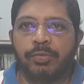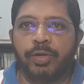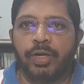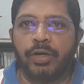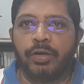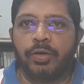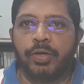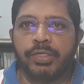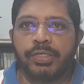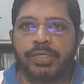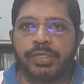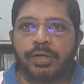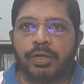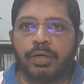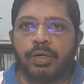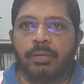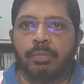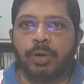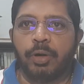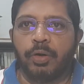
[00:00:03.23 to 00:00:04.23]
we are going to
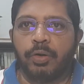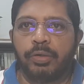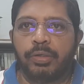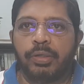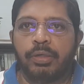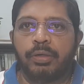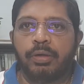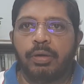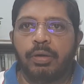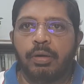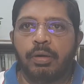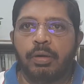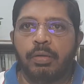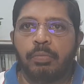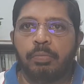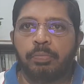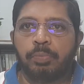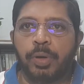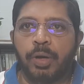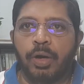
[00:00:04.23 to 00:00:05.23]
talk about
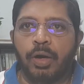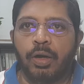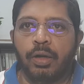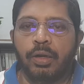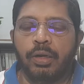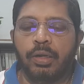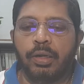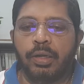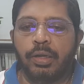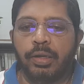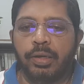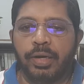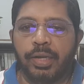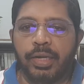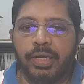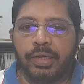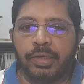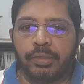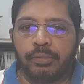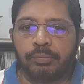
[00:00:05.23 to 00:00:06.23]
Paul
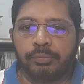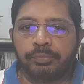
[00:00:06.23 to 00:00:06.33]
Ricoeur.